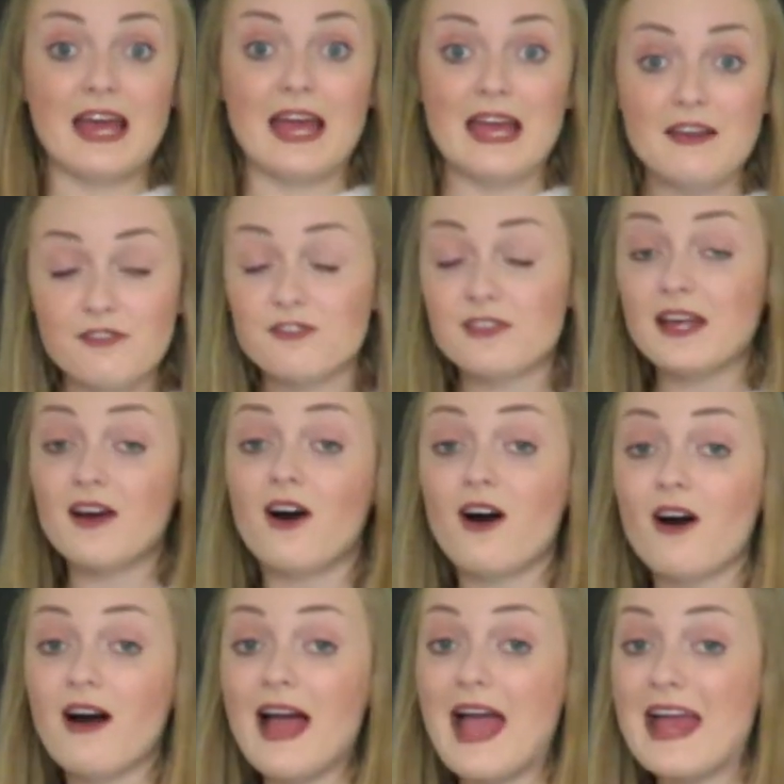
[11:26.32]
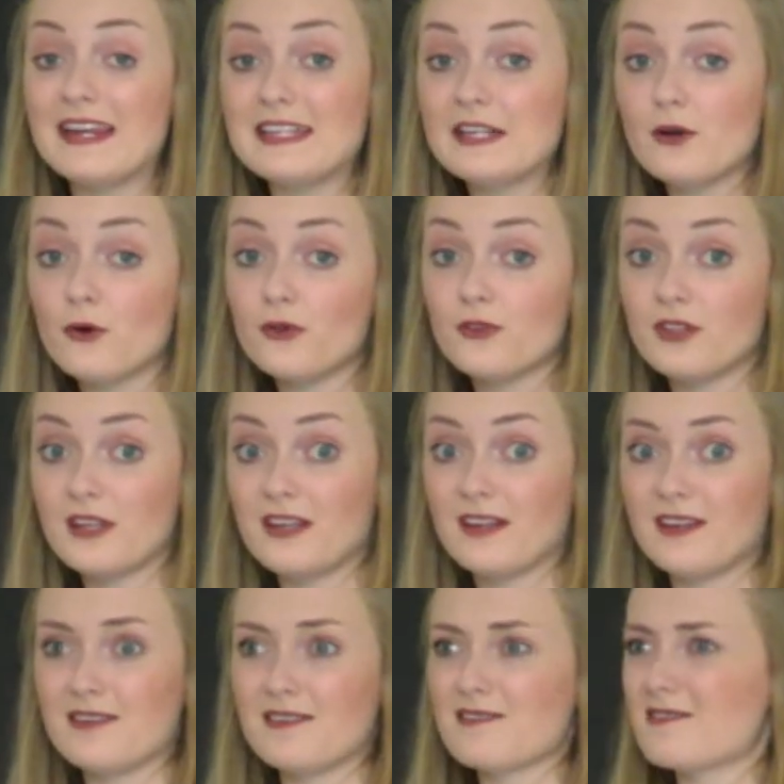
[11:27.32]
If there are any
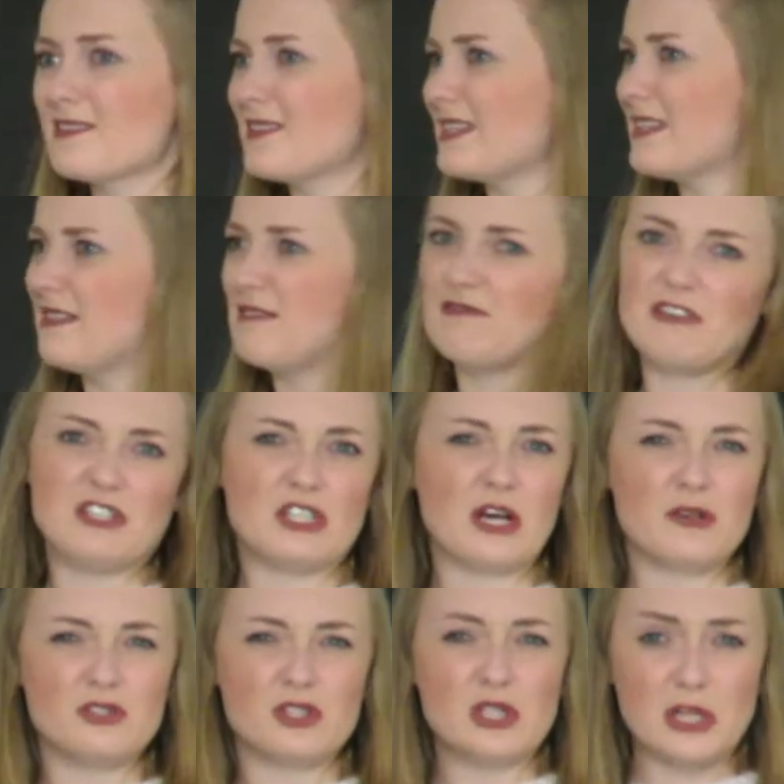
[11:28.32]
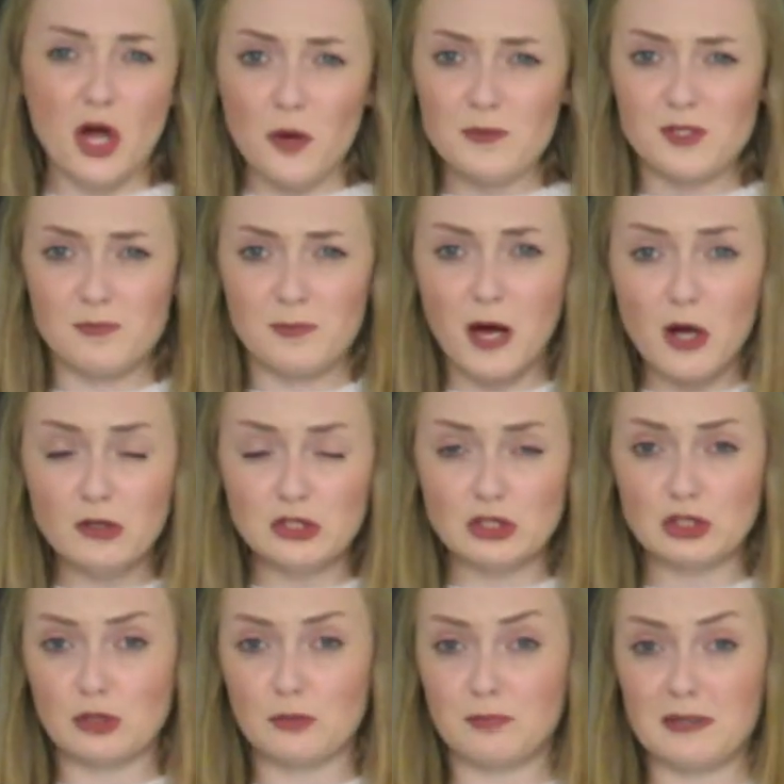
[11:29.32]
other videos you'd like me to
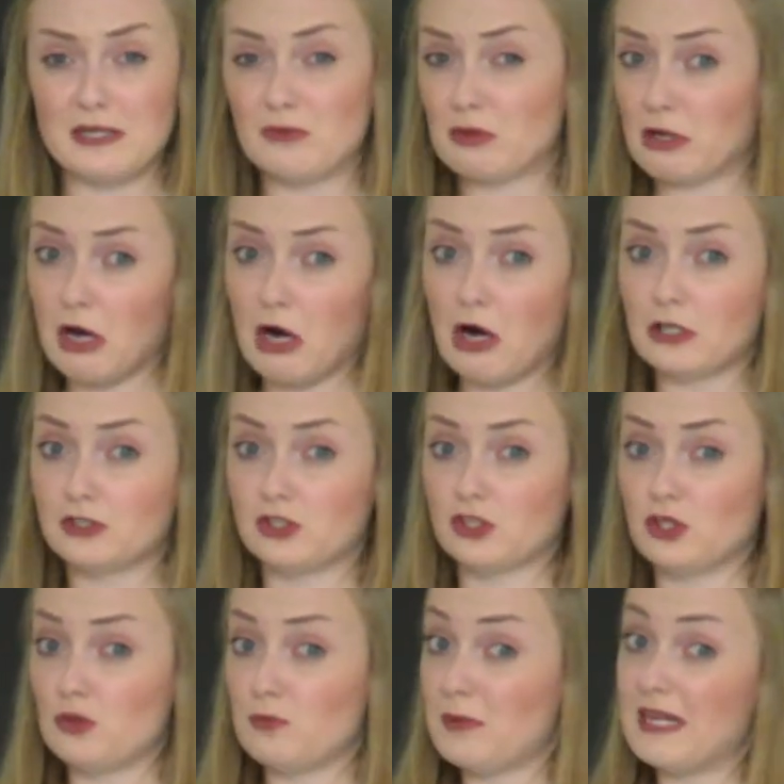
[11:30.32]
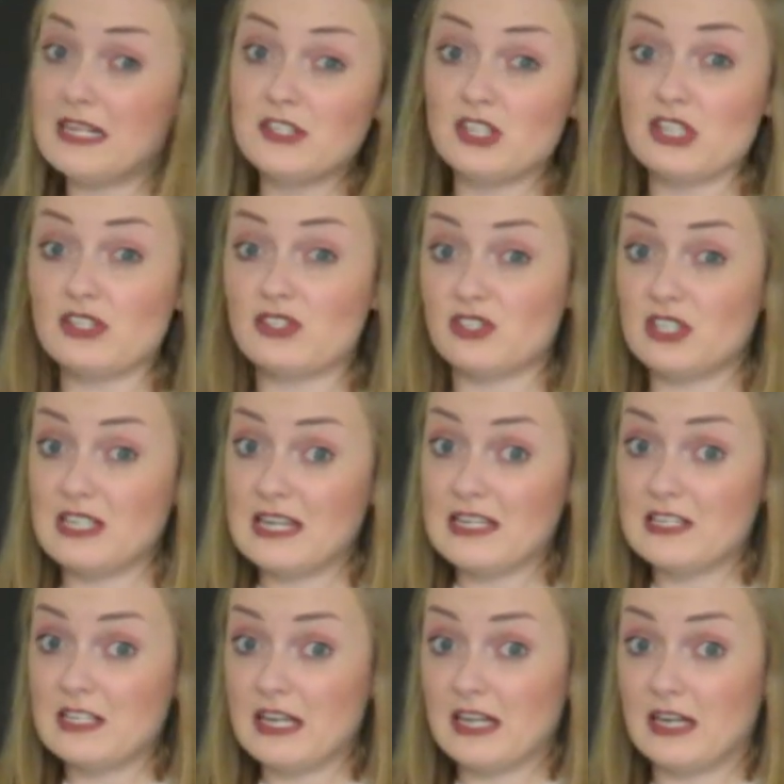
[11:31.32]
post up in regards to
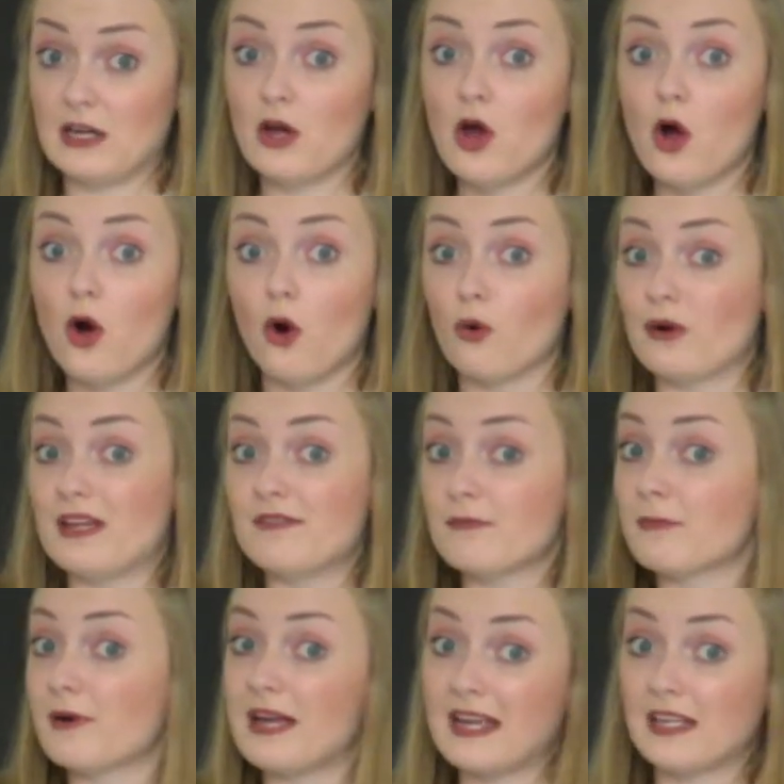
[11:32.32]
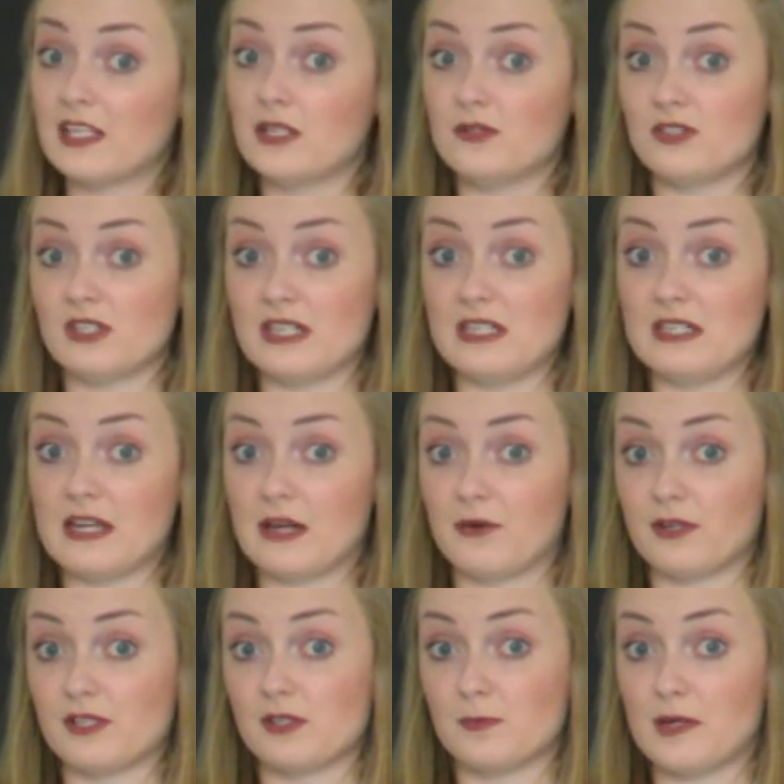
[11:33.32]
Pgce year or even my NQT
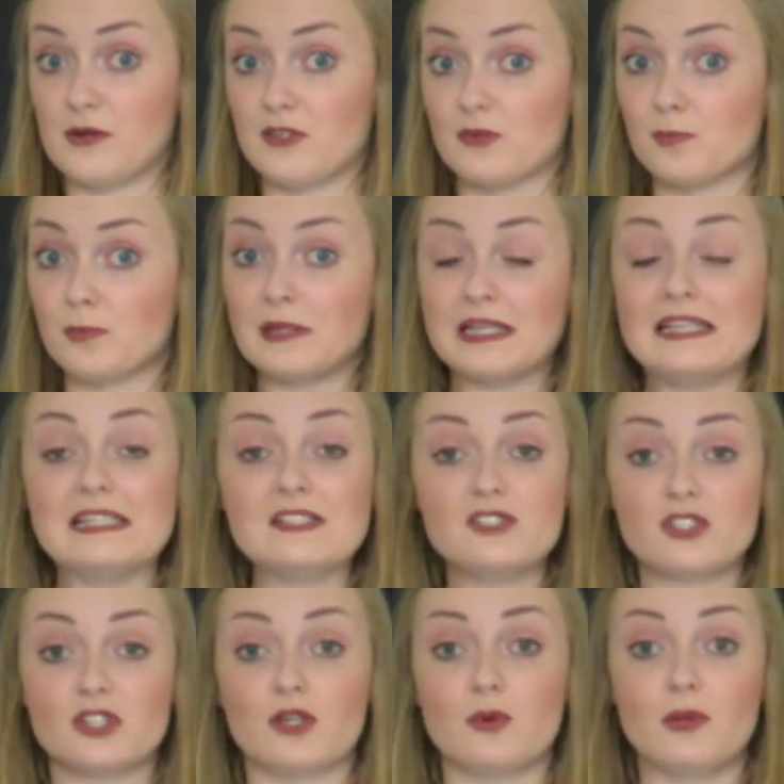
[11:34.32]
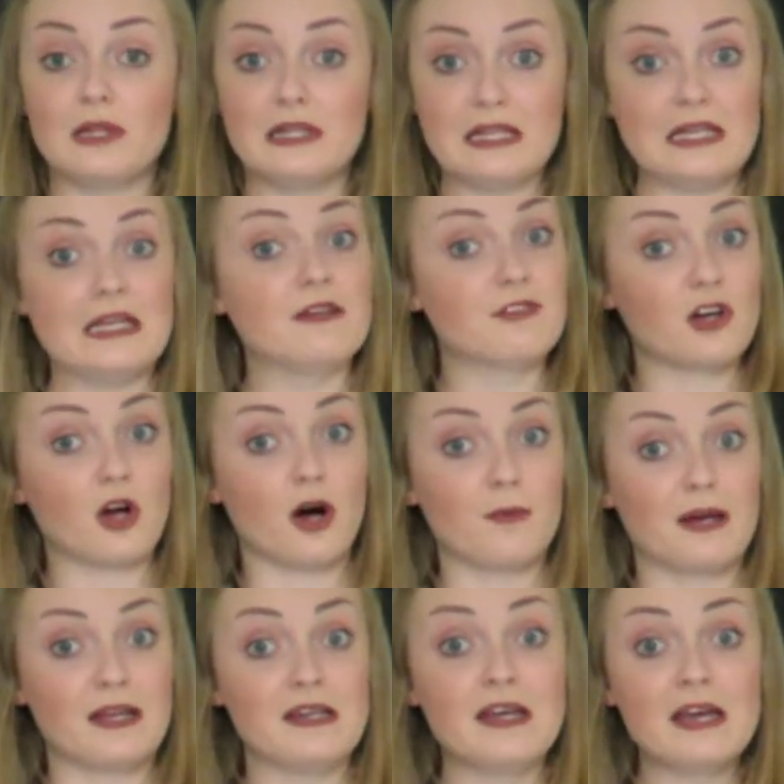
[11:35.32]
year experience, please do leave a
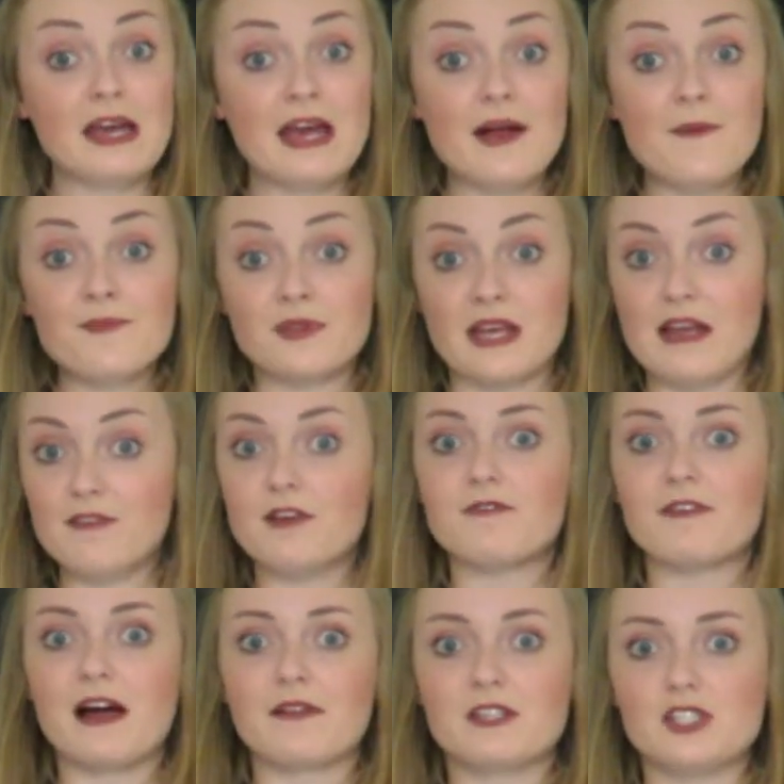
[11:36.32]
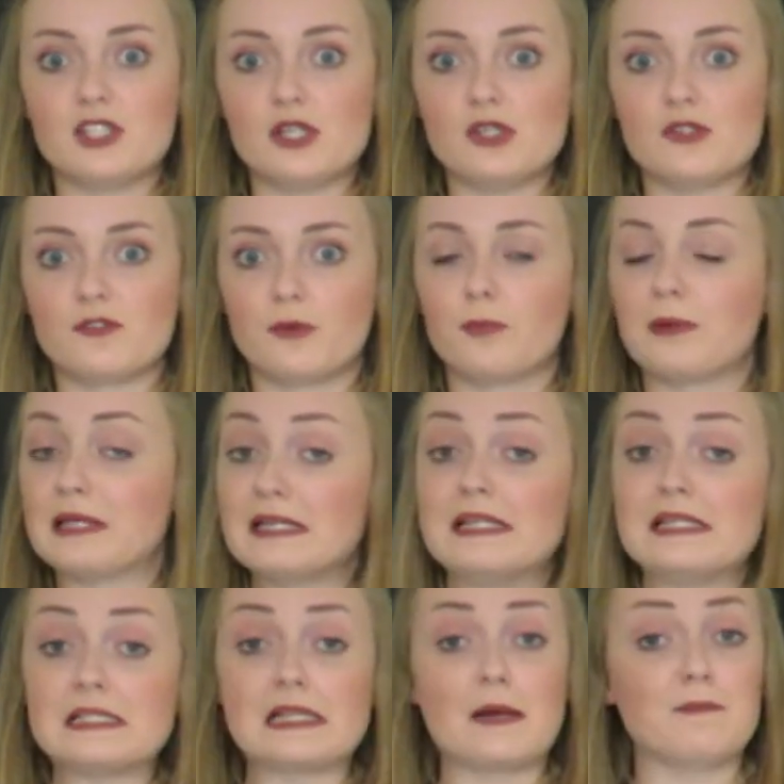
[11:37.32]
comment. If you found this useful,
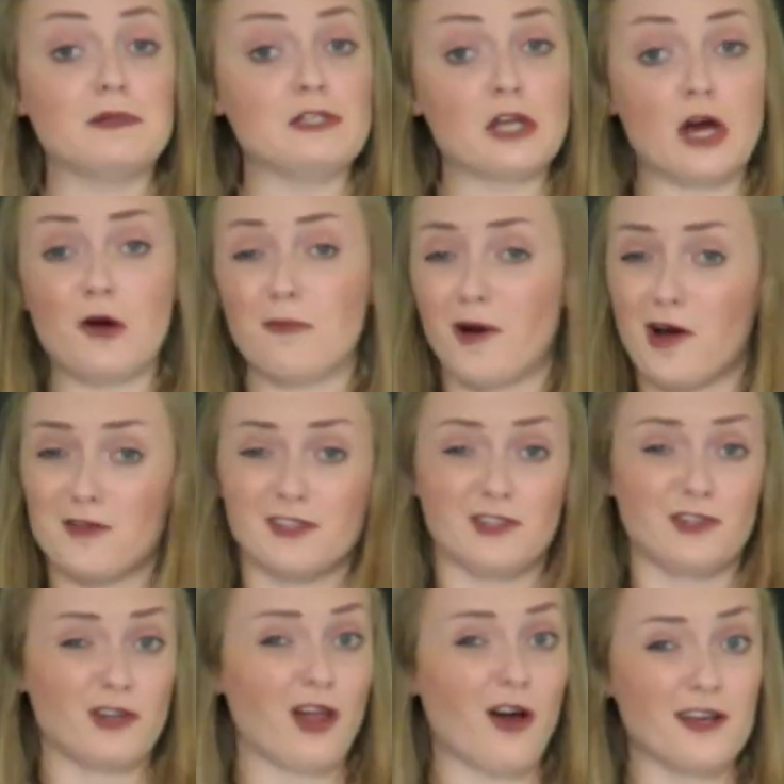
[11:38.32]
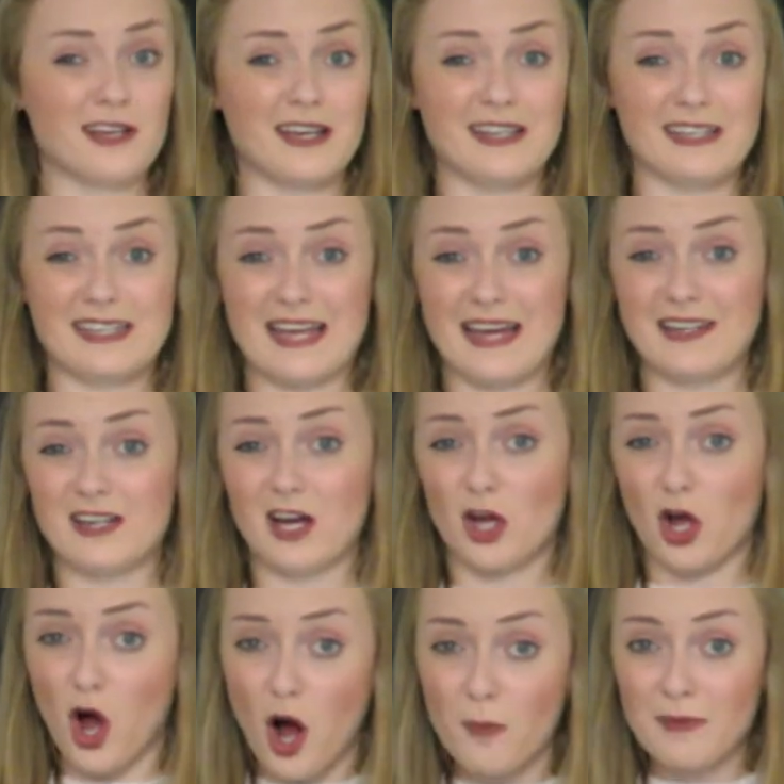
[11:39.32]
please let me know by either a like and again a
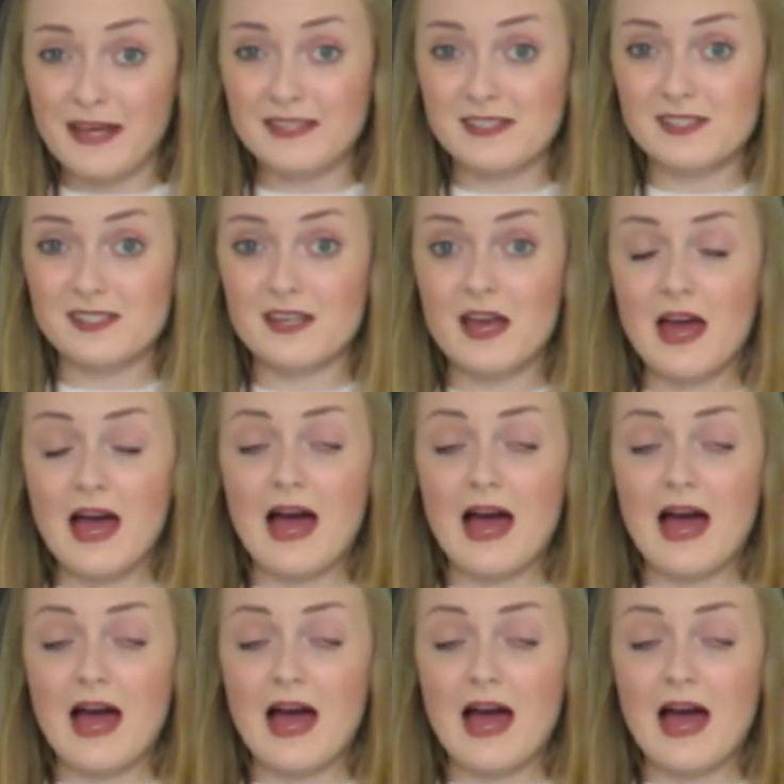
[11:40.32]
comment.